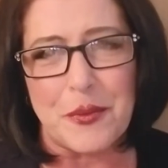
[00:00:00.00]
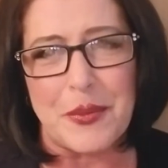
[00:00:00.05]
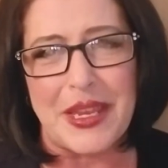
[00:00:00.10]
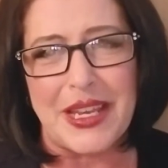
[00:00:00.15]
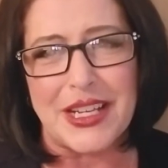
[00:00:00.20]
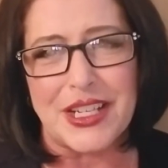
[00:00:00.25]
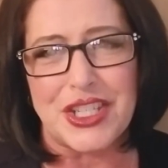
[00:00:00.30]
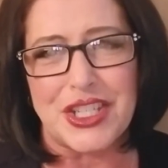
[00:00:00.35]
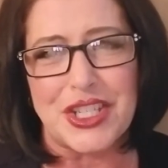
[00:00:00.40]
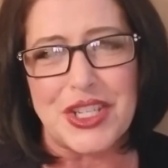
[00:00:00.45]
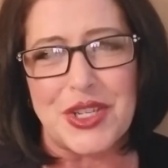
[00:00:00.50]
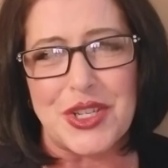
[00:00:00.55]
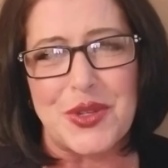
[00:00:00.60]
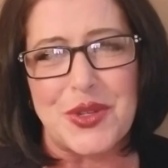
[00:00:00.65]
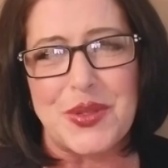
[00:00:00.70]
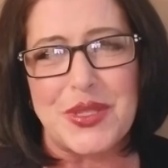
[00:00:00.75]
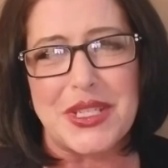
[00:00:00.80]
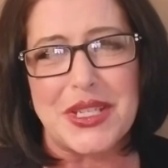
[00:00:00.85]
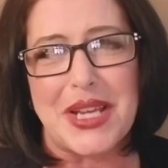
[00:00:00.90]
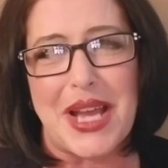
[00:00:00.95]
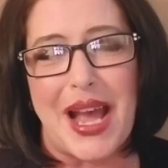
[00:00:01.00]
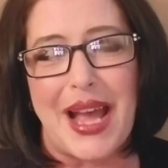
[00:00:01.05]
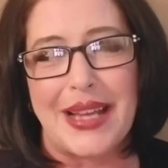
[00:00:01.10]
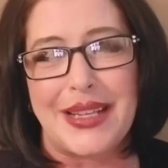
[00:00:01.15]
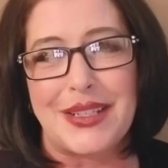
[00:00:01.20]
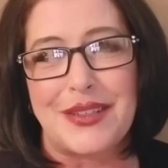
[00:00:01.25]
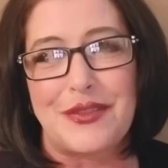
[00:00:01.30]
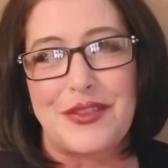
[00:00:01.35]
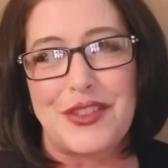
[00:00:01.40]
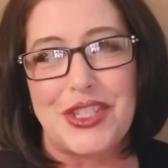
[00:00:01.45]
me to do, to
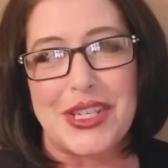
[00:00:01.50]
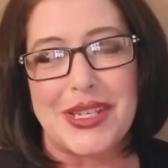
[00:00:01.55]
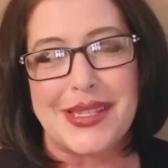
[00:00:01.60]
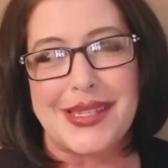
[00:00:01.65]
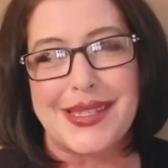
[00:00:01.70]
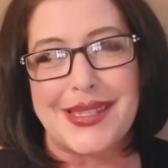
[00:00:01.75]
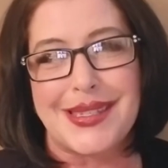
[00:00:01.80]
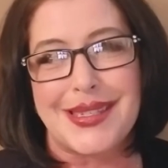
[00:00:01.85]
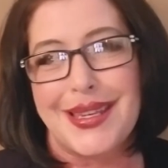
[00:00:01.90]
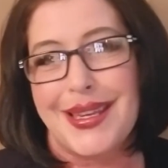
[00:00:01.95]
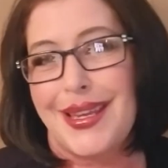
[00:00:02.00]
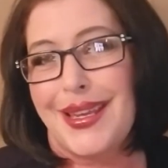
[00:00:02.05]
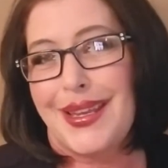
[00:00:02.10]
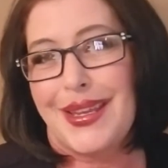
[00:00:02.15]
kind of just